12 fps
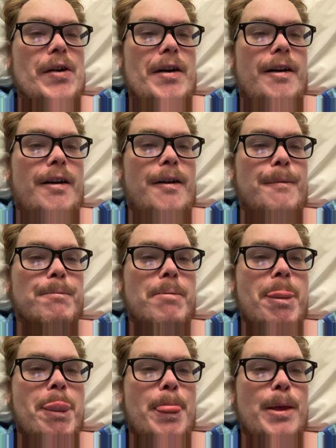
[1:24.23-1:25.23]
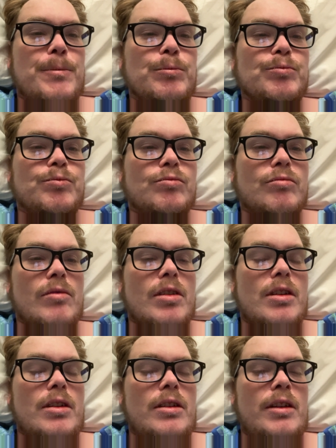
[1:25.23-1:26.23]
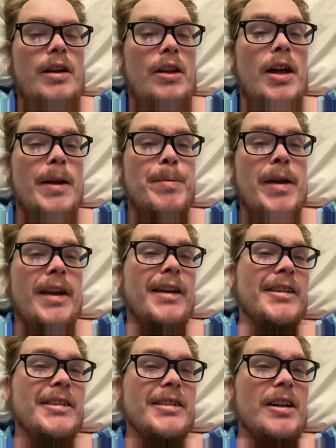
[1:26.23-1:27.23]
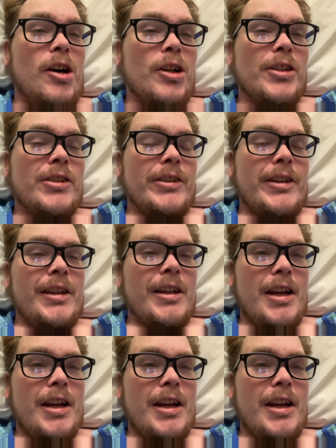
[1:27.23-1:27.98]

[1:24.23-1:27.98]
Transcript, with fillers: In a lot of pain, honestly.